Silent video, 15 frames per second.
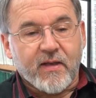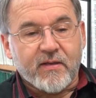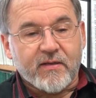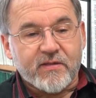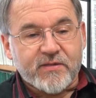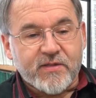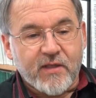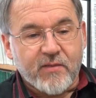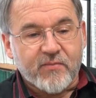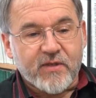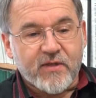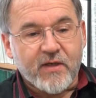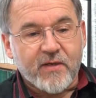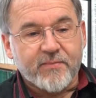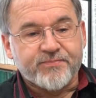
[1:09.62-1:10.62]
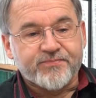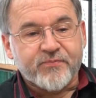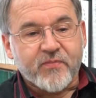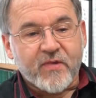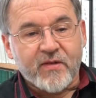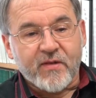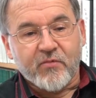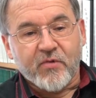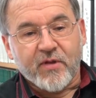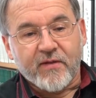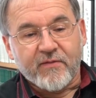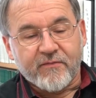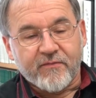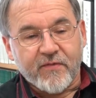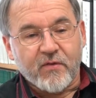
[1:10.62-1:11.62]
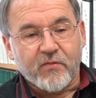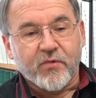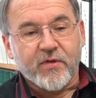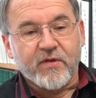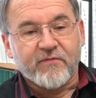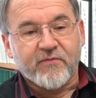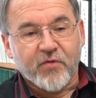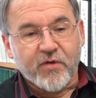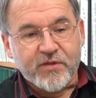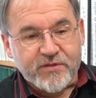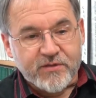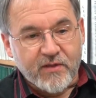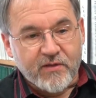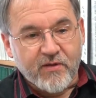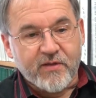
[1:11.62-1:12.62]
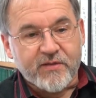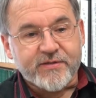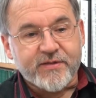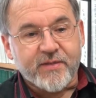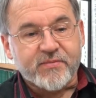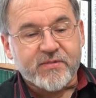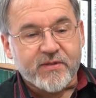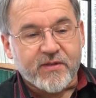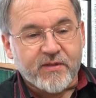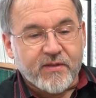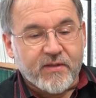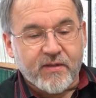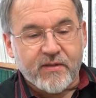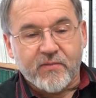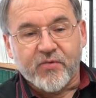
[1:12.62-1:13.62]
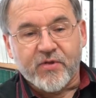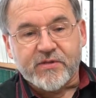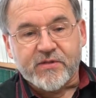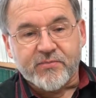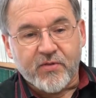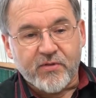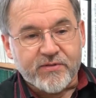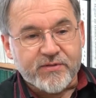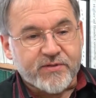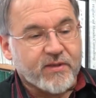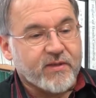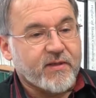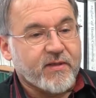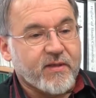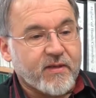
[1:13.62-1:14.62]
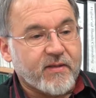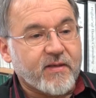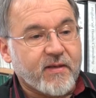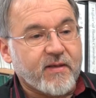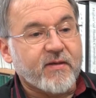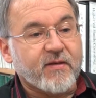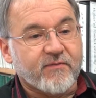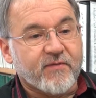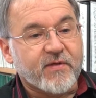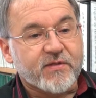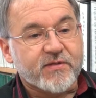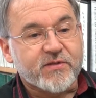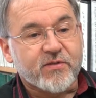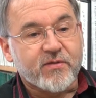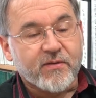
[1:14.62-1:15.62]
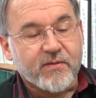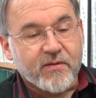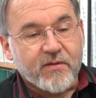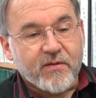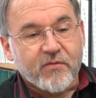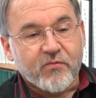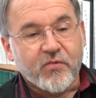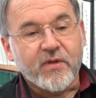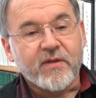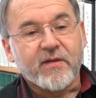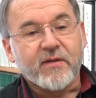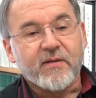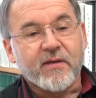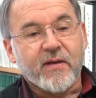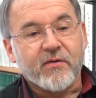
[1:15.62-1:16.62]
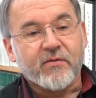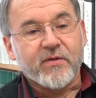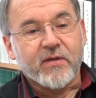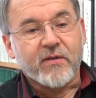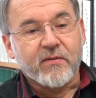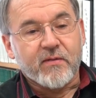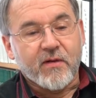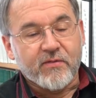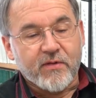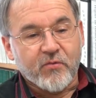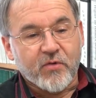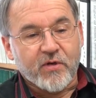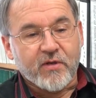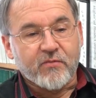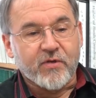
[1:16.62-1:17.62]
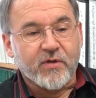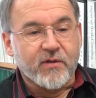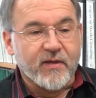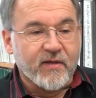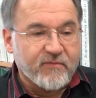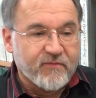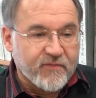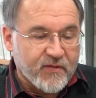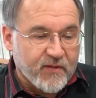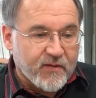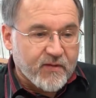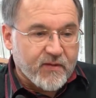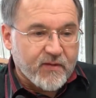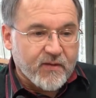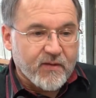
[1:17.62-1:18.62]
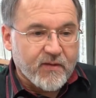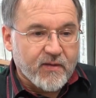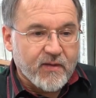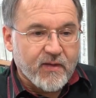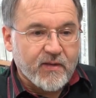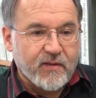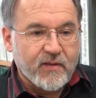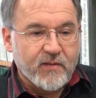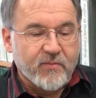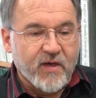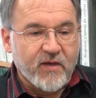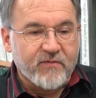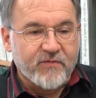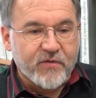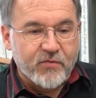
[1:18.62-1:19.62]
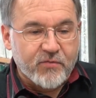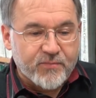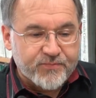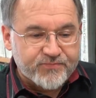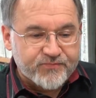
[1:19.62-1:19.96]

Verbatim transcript: and at the same time, they will have you know, reinforced the concepts and the principles uh, and, and have understood really how they, how they work in real life. Uh, and in my view,